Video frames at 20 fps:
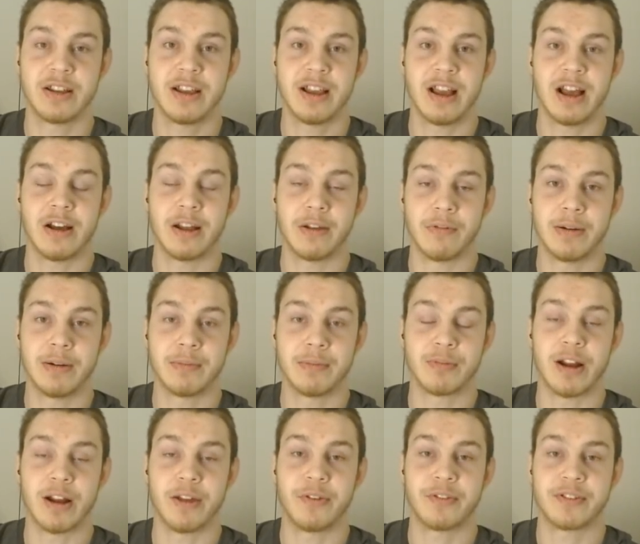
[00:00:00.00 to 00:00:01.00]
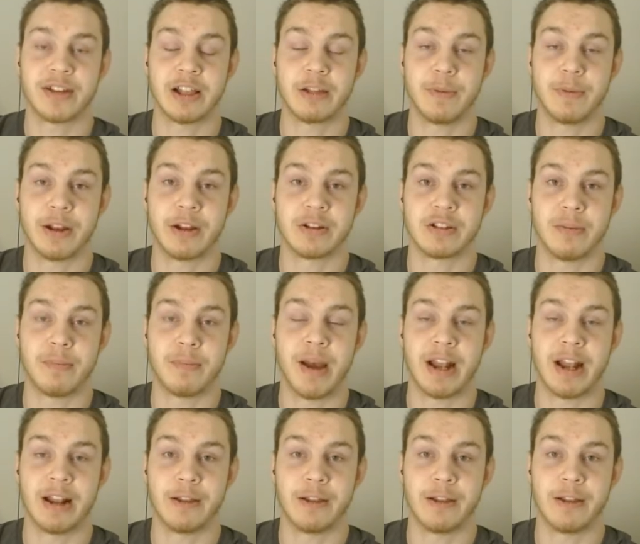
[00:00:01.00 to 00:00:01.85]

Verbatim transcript: How in one breath, Tyler Baker's a bad,